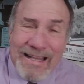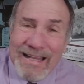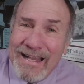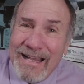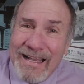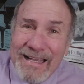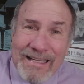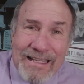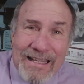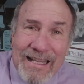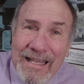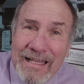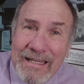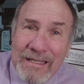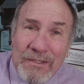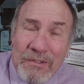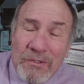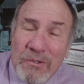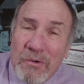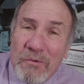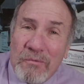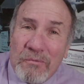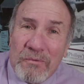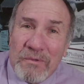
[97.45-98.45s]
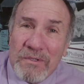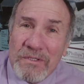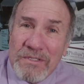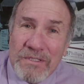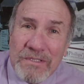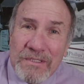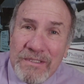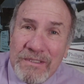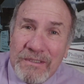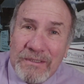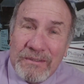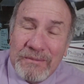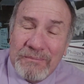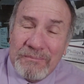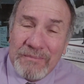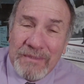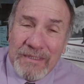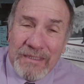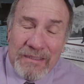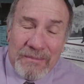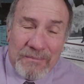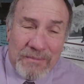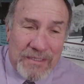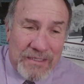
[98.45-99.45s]
I can't get over it still.
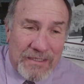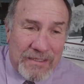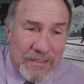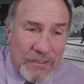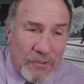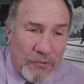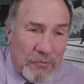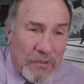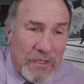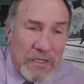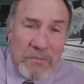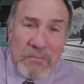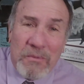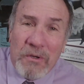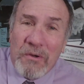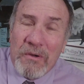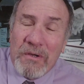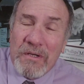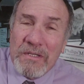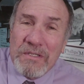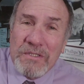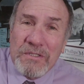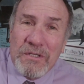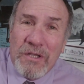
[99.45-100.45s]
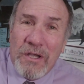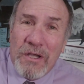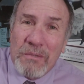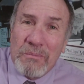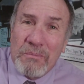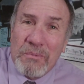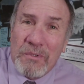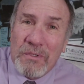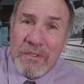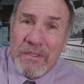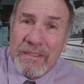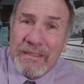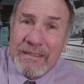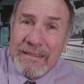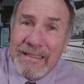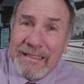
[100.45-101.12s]
I mean, the Great American Songbook.